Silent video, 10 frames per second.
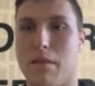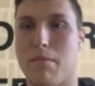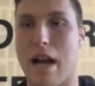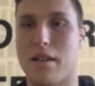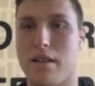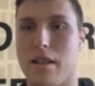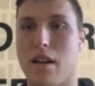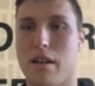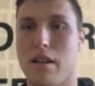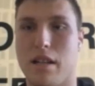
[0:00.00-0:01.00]
get back to
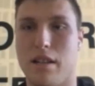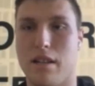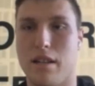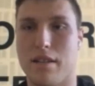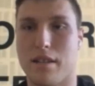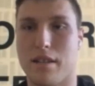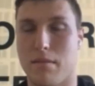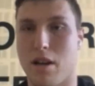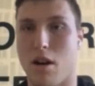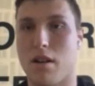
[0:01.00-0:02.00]
there. And it's going
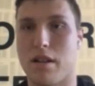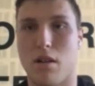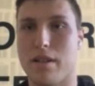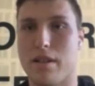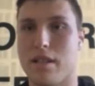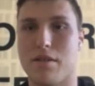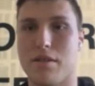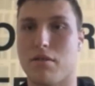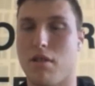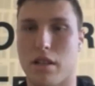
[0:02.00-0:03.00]
to be hard. It always is.
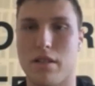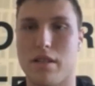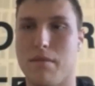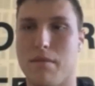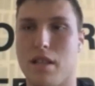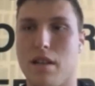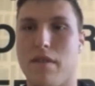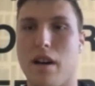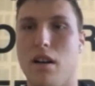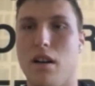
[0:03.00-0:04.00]
There's a lot of good teams in the
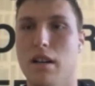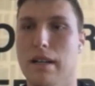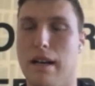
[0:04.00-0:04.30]
NFL.